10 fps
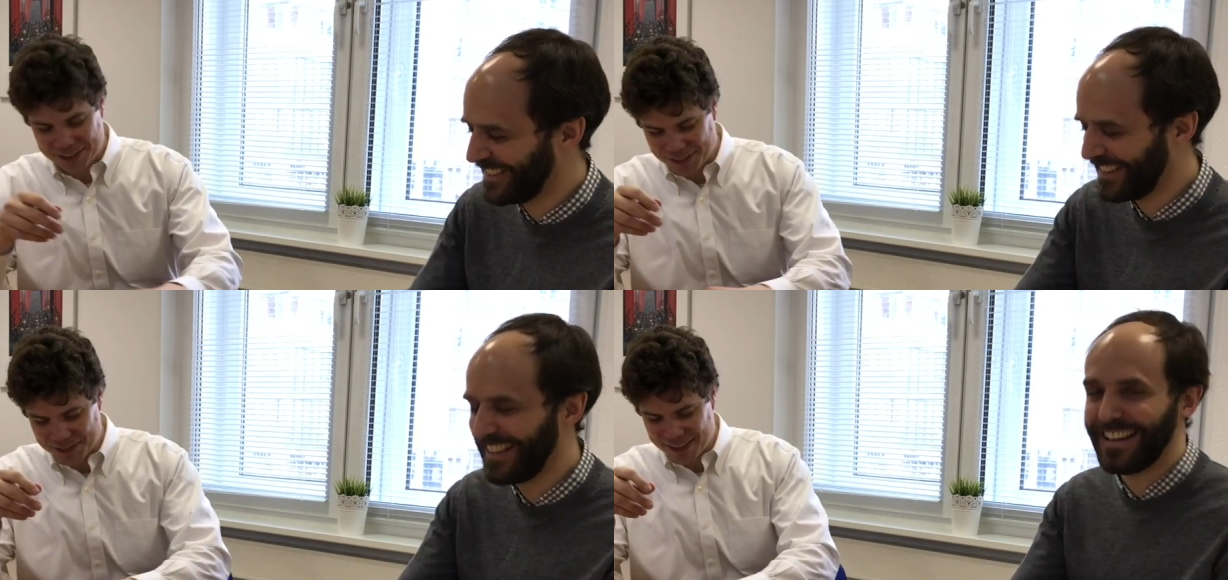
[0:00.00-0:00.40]

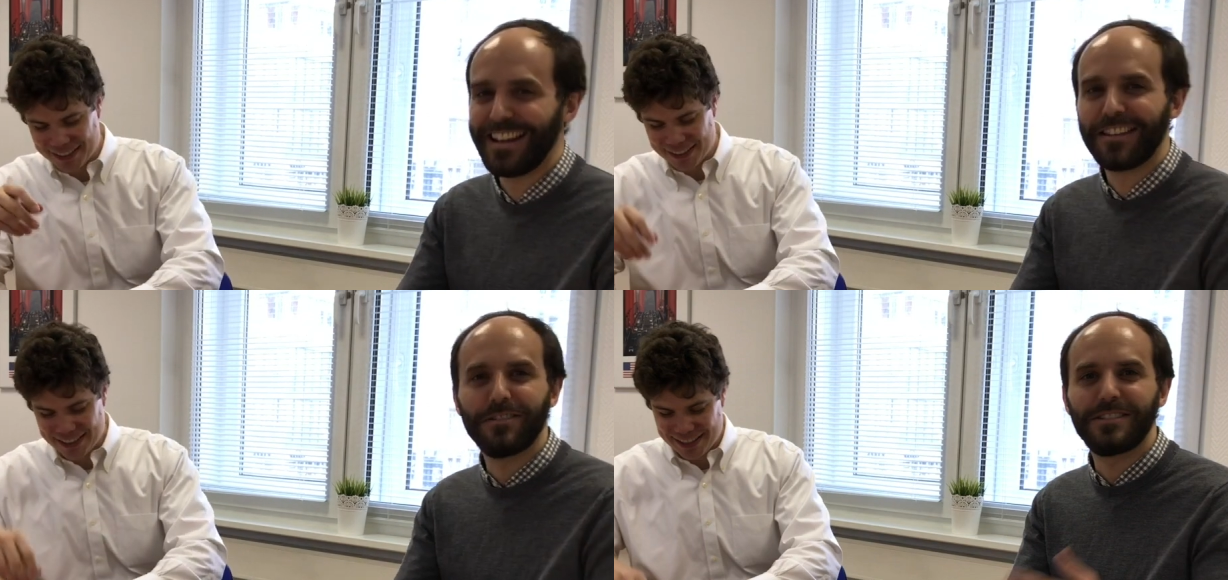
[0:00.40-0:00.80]
Speaker 1: You can read
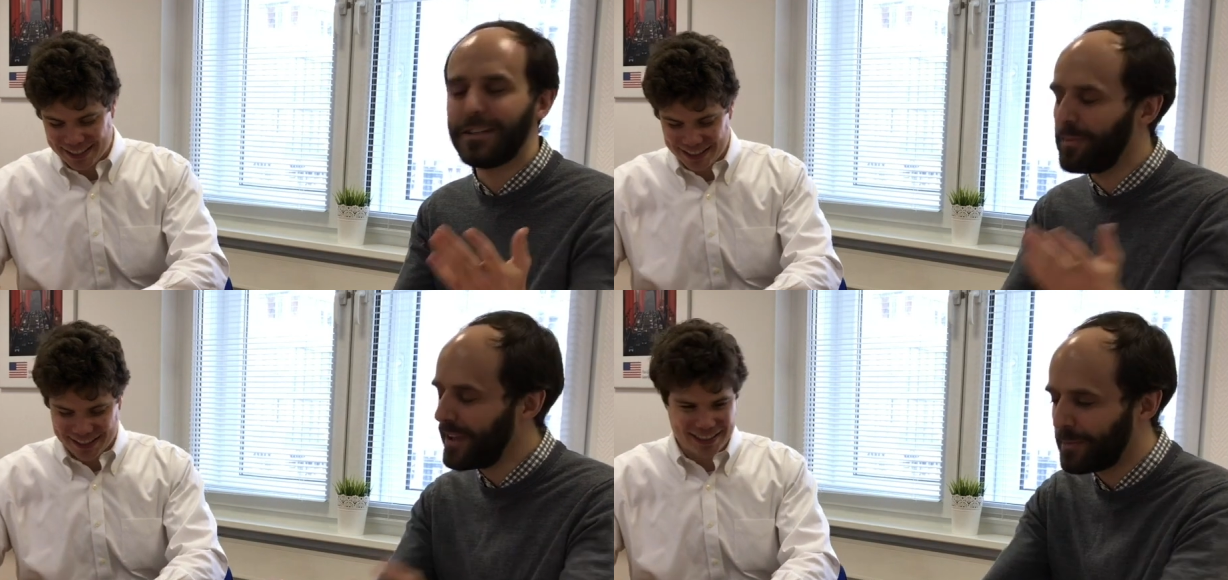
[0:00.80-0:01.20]
it. There's
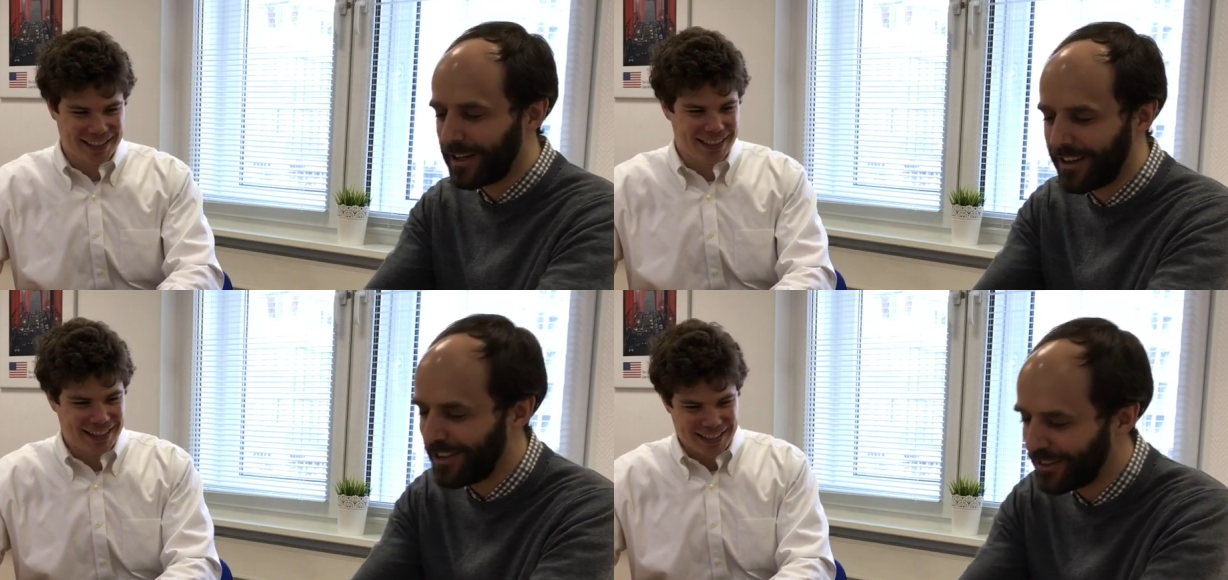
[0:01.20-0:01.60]
something about a
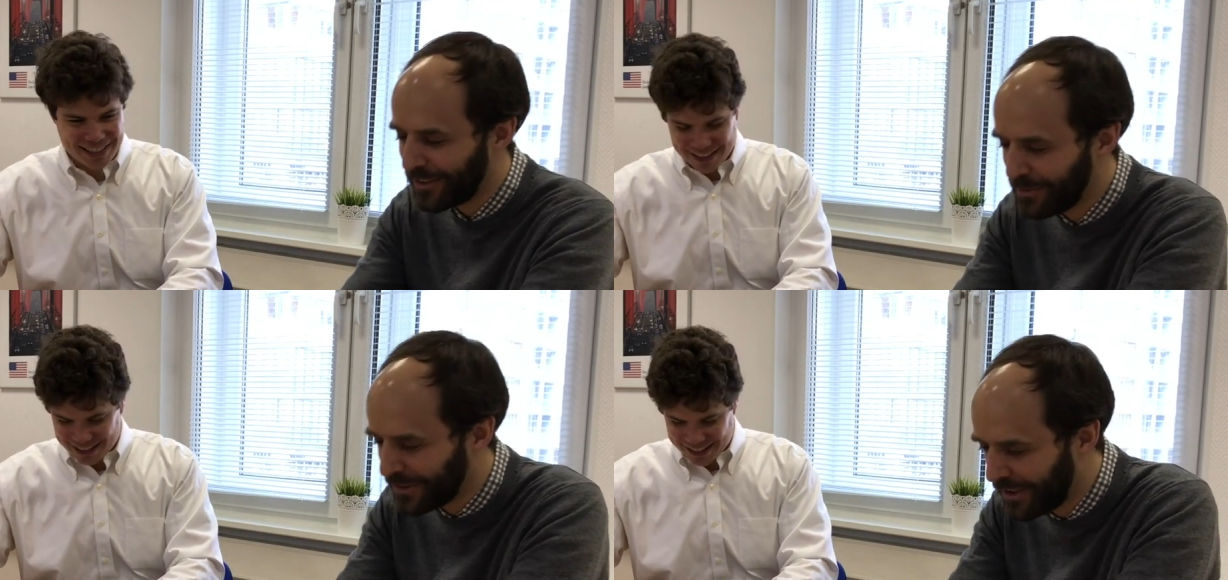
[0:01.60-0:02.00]
concert.
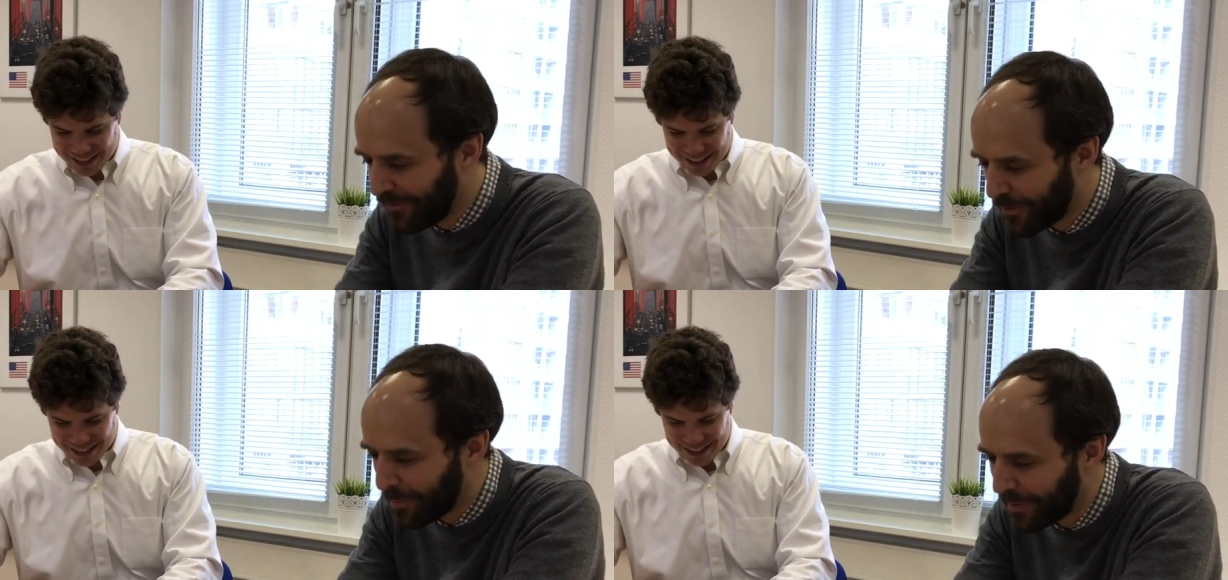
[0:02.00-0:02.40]
He was looking
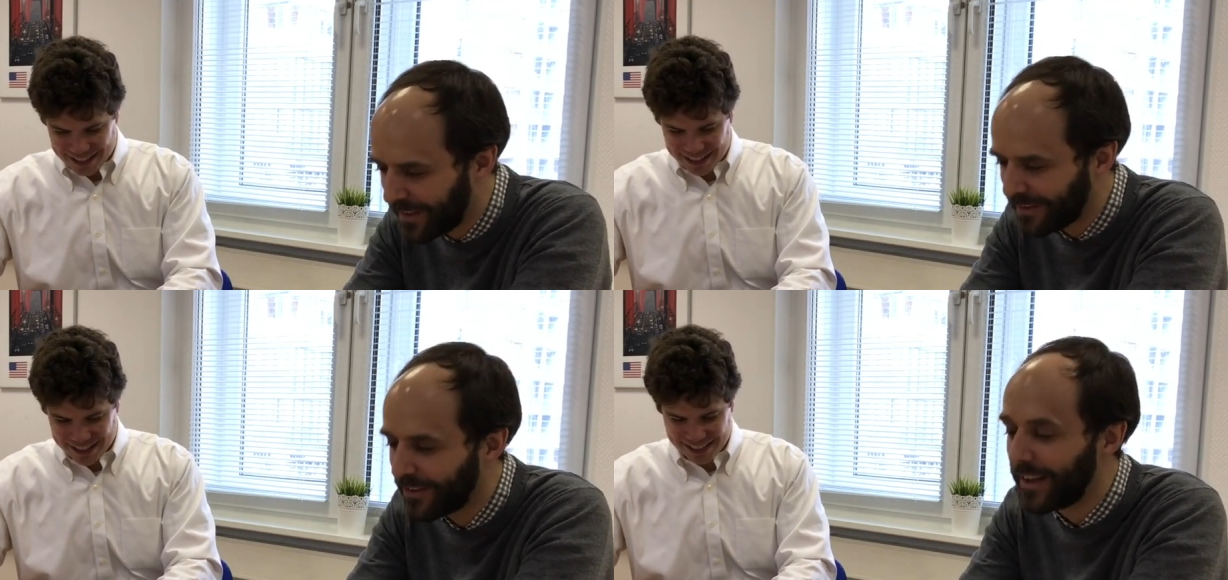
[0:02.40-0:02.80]
for a
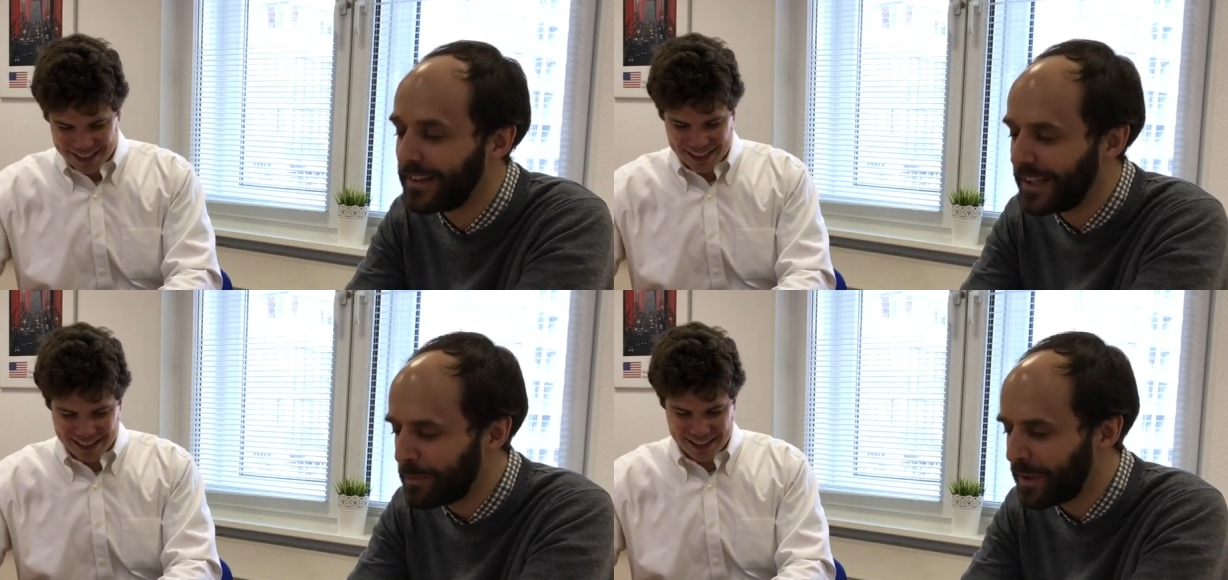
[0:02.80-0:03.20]
place. Okay,
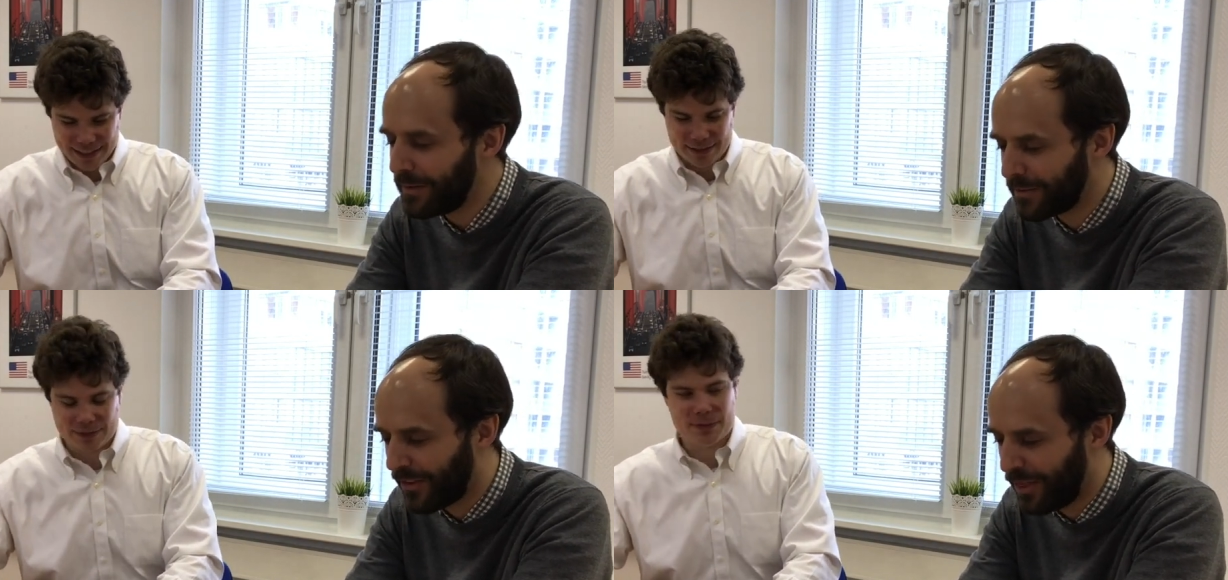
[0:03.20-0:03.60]
Link Plate
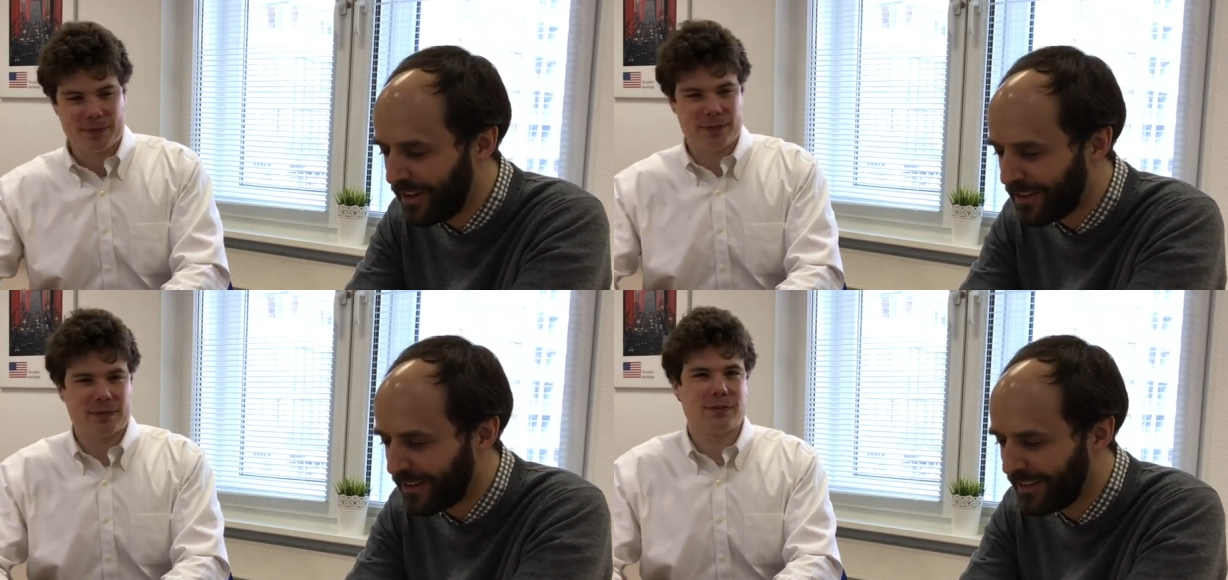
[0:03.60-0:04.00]
was a
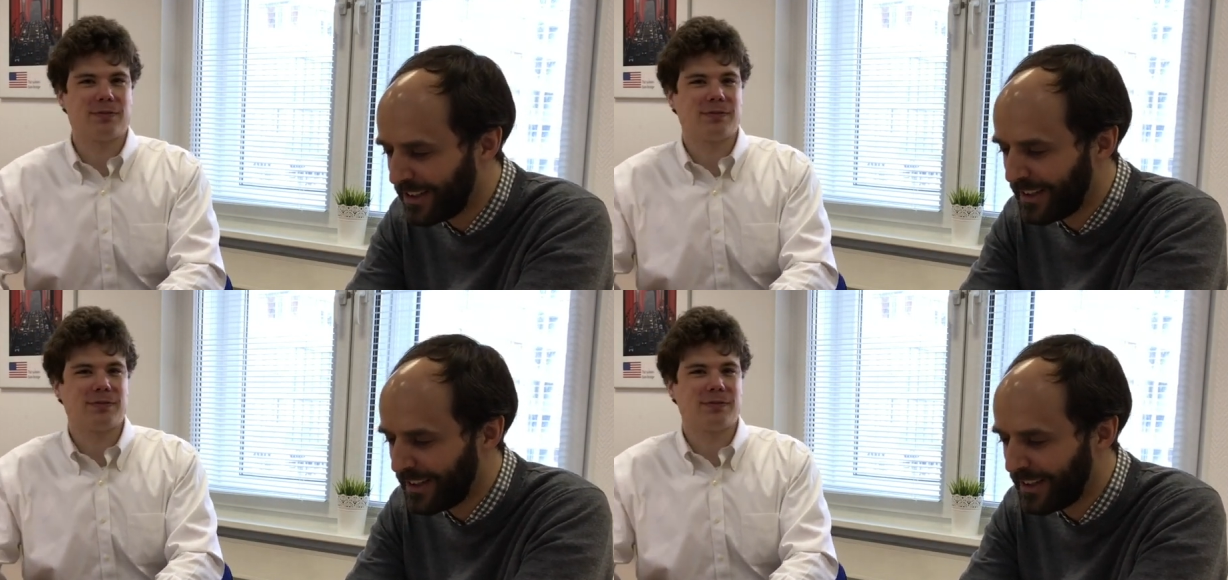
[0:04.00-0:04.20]
theater